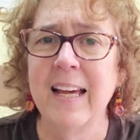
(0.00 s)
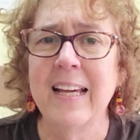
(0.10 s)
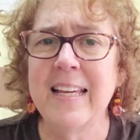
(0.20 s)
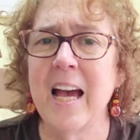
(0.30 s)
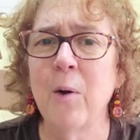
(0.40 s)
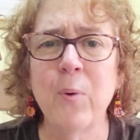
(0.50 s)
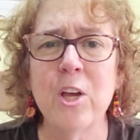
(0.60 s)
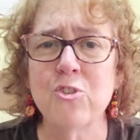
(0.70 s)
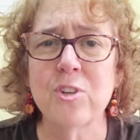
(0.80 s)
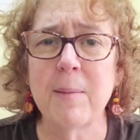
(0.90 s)
Yeah, we
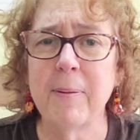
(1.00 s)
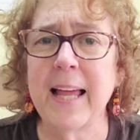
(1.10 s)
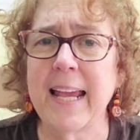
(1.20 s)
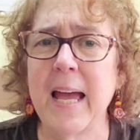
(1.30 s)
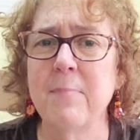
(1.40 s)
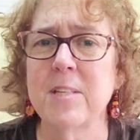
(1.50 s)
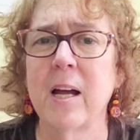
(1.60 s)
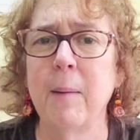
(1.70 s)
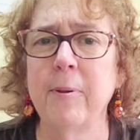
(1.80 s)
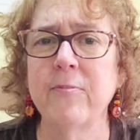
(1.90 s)
usually play games a
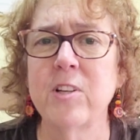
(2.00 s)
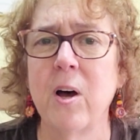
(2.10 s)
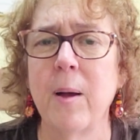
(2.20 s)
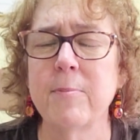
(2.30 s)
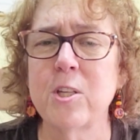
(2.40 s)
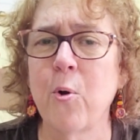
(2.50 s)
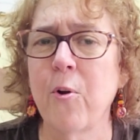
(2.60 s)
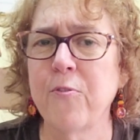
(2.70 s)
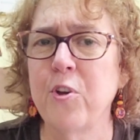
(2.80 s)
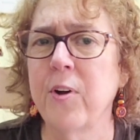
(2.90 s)
couple of times. There are
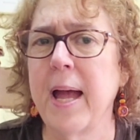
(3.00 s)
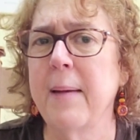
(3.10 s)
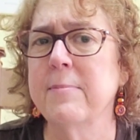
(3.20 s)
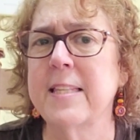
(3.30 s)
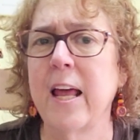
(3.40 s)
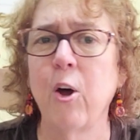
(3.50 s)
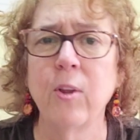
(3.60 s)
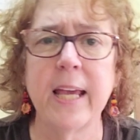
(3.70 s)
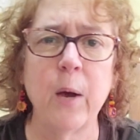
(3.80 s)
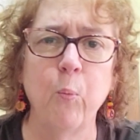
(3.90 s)
a few games that
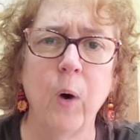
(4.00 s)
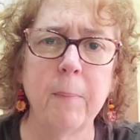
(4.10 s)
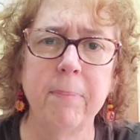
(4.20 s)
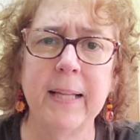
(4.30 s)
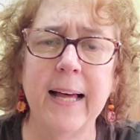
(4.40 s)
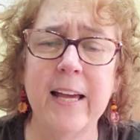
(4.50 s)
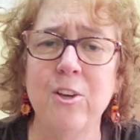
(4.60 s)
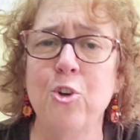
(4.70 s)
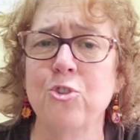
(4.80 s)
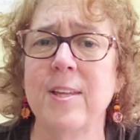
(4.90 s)
only get one play.
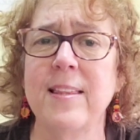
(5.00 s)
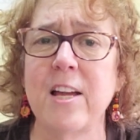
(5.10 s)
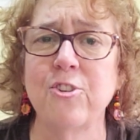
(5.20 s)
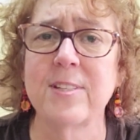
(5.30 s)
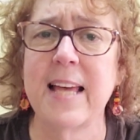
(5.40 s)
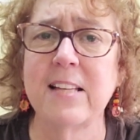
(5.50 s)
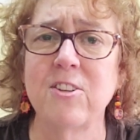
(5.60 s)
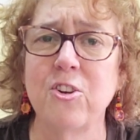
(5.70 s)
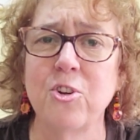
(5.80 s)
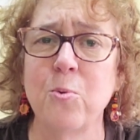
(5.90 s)
Usually that just has
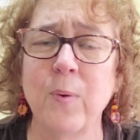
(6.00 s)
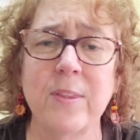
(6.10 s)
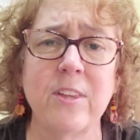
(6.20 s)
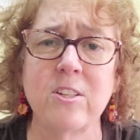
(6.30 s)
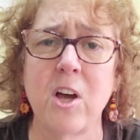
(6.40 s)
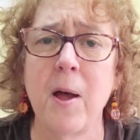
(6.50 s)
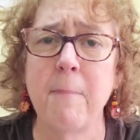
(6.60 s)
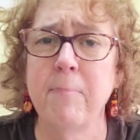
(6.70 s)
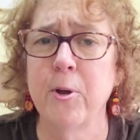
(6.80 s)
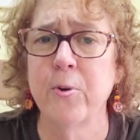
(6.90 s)
to do with the
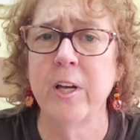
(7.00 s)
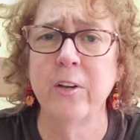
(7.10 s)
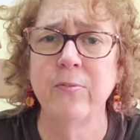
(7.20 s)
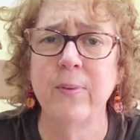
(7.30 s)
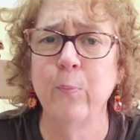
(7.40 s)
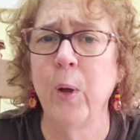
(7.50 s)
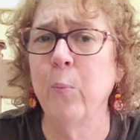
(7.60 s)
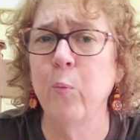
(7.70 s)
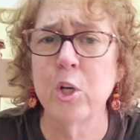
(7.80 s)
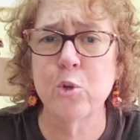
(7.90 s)
time period
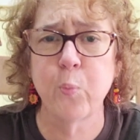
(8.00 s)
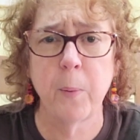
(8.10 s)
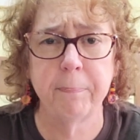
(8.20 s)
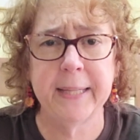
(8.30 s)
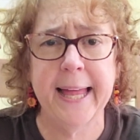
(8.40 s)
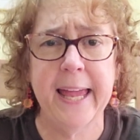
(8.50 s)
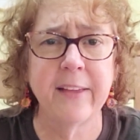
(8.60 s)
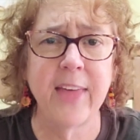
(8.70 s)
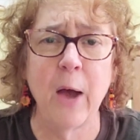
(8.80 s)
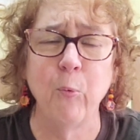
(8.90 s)
in which we're
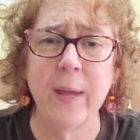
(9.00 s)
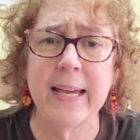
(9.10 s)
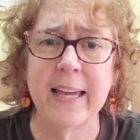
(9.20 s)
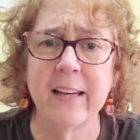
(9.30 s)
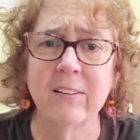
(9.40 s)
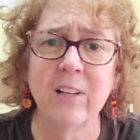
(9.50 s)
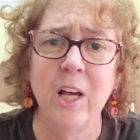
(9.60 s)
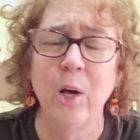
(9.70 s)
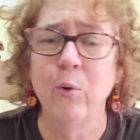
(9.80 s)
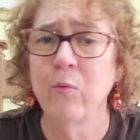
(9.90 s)
playing that weekend.
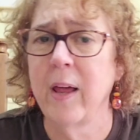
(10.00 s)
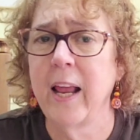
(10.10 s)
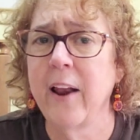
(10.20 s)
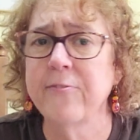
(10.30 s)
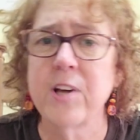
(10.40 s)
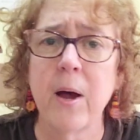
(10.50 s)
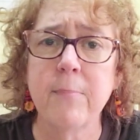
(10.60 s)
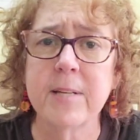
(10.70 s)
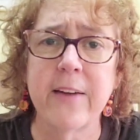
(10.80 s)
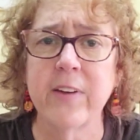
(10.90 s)
Run out of
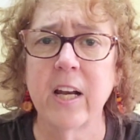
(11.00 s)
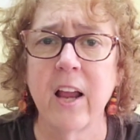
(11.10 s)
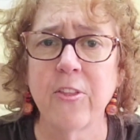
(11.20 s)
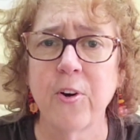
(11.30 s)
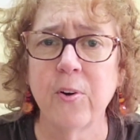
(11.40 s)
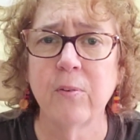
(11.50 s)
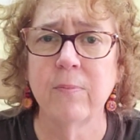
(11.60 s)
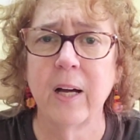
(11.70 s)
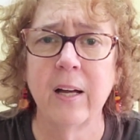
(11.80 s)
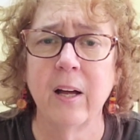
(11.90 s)
time to give it
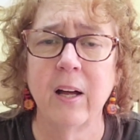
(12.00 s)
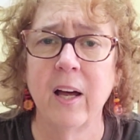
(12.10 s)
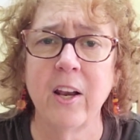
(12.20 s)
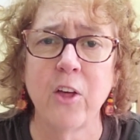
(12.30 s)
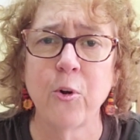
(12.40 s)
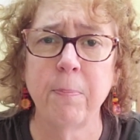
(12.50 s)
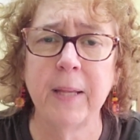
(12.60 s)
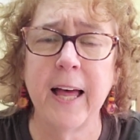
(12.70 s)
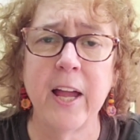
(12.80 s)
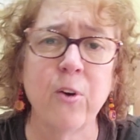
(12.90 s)
another
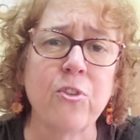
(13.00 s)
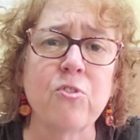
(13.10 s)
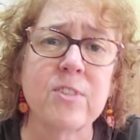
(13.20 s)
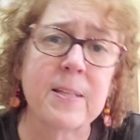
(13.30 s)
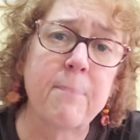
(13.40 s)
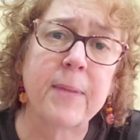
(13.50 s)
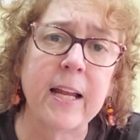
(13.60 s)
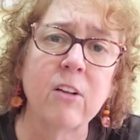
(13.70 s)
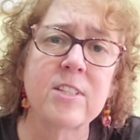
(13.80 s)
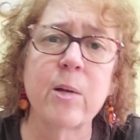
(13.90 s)
play, or there's something
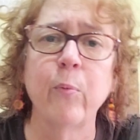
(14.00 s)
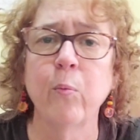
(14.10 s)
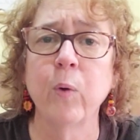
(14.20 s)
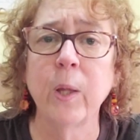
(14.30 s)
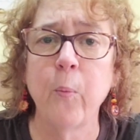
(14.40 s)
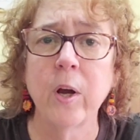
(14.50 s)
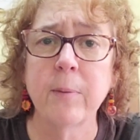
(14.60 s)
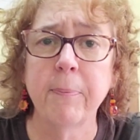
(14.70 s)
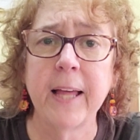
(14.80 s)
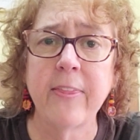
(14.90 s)
else that we really wanted
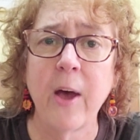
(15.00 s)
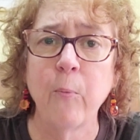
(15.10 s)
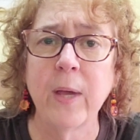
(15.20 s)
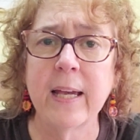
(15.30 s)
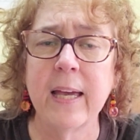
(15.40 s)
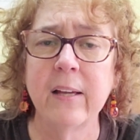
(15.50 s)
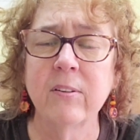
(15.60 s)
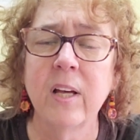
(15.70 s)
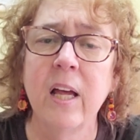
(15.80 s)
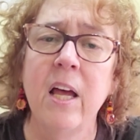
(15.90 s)
to play that
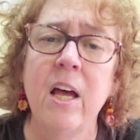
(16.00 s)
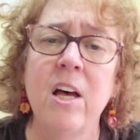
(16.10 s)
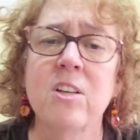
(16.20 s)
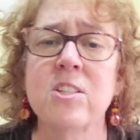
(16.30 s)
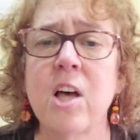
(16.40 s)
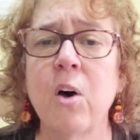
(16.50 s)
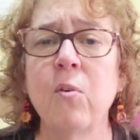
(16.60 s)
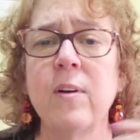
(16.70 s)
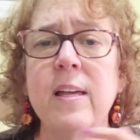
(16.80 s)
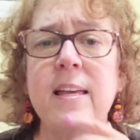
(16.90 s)
weekend.
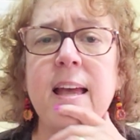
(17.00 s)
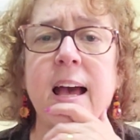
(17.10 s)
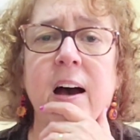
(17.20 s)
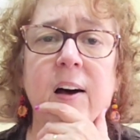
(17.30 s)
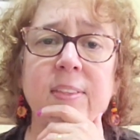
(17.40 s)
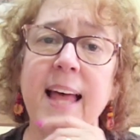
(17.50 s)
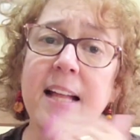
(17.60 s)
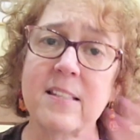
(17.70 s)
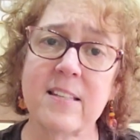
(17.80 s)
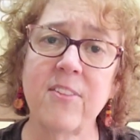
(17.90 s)
So yeah,
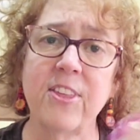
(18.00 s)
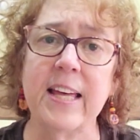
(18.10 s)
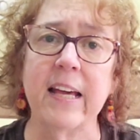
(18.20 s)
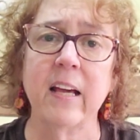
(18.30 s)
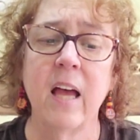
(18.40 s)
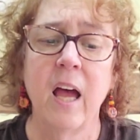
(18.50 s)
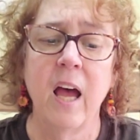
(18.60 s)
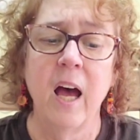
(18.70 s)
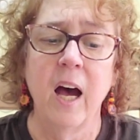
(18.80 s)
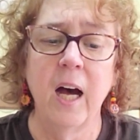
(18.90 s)
that's a thing.
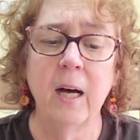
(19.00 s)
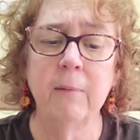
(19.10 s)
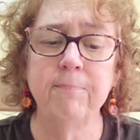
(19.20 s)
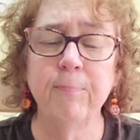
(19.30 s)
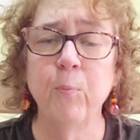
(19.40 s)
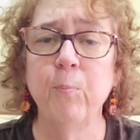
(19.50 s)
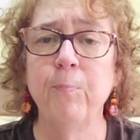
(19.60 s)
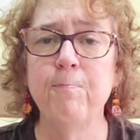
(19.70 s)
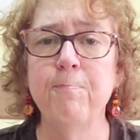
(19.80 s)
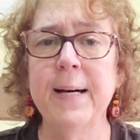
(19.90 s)

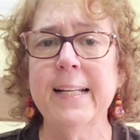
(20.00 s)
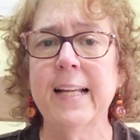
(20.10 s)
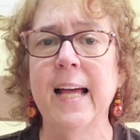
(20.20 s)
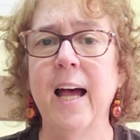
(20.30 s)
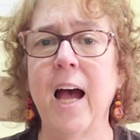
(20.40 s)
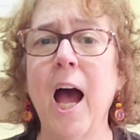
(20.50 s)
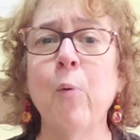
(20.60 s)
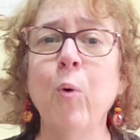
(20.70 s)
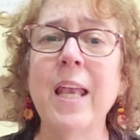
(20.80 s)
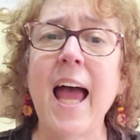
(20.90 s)
But I
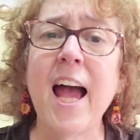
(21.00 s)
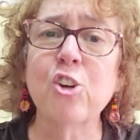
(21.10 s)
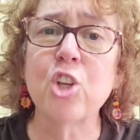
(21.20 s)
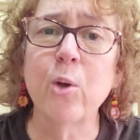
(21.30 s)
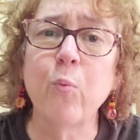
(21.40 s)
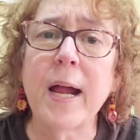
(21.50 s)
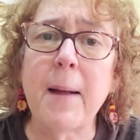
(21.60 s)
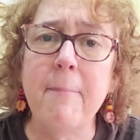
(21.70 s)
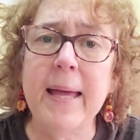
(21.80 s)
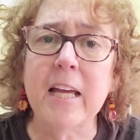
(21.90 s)
wouldn't actually
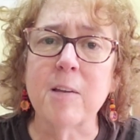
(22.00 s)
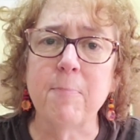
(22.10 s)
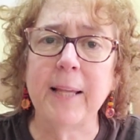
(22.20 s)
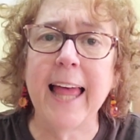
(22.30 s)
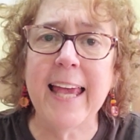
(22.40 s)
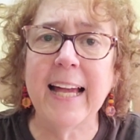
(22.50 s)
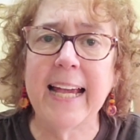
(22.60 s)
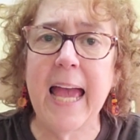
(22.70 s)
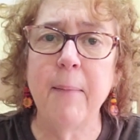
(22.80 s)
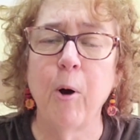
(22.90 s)
recommend playing a
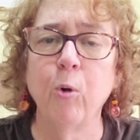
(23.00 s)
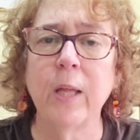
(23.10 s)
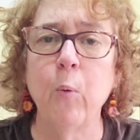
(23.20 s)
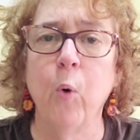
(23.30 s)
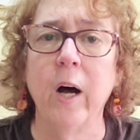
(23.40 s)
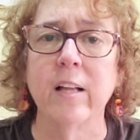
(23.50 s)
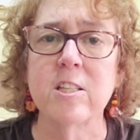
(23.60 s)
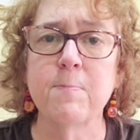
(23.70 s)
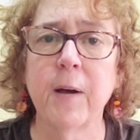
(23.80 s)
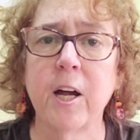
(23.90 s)
game only
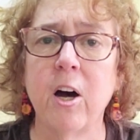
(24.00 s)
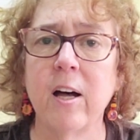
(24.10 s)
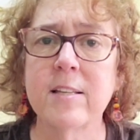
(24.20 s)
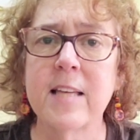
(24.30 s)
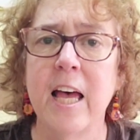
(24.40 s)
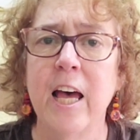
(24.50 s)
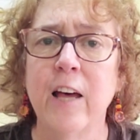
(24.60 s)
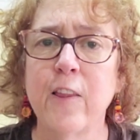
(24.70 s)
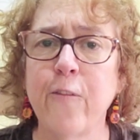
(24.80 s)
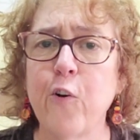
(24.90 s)
once, because
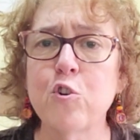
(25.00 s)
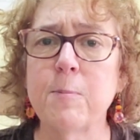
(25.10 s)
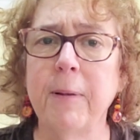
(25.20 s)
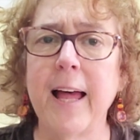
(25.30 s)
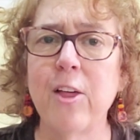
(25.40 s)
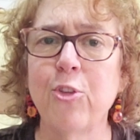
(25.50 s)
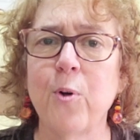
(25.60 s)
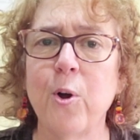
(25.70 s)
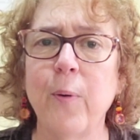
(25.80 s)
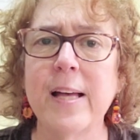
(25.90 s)
the first
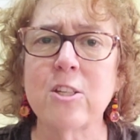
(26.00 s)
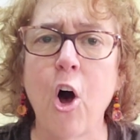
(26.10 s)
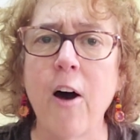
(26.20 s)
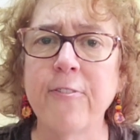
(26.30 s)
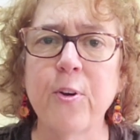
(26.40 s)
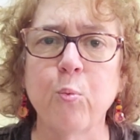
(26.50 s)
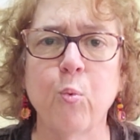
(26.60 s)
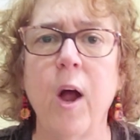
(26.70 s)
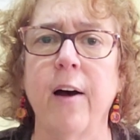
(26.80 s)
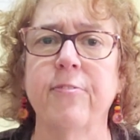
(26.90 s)
playthrough is often
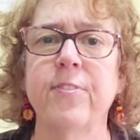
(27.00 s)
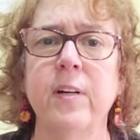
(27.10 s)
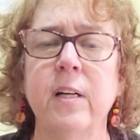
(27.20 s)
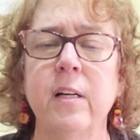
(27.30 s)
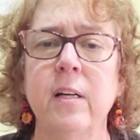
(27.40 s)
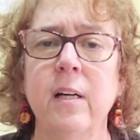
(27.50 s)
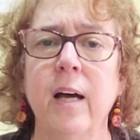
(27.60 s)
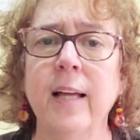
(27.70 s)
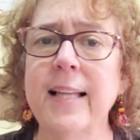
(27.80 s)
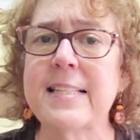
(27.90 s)
rough,
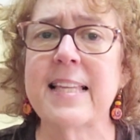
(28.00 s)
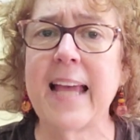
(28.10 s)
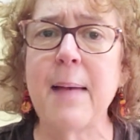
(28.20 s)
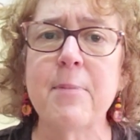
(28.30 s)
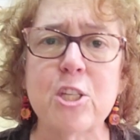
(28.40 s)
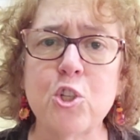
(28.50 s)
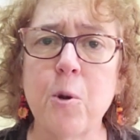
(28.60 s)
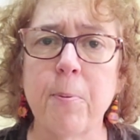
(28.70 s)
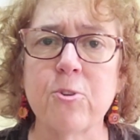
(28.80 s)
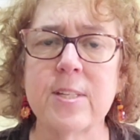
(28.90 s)
unless the game is
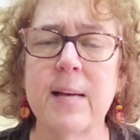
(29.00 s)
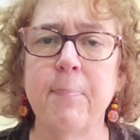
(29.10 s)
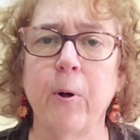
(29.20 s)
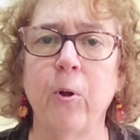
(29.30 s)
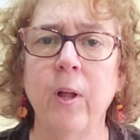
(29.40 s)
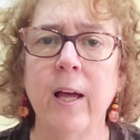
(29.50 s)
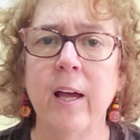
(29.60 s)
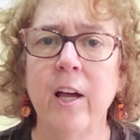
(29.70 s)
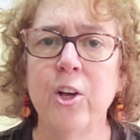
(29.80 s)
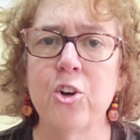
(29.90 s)
super simple.
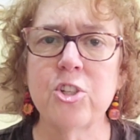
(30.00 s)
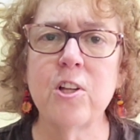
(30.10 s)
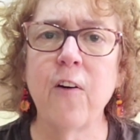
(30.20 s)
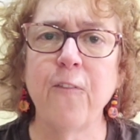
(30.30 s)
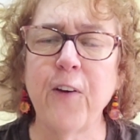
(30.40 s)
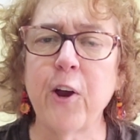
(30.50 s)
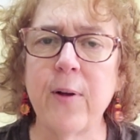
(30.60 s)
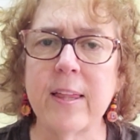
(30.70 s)
You're still figuring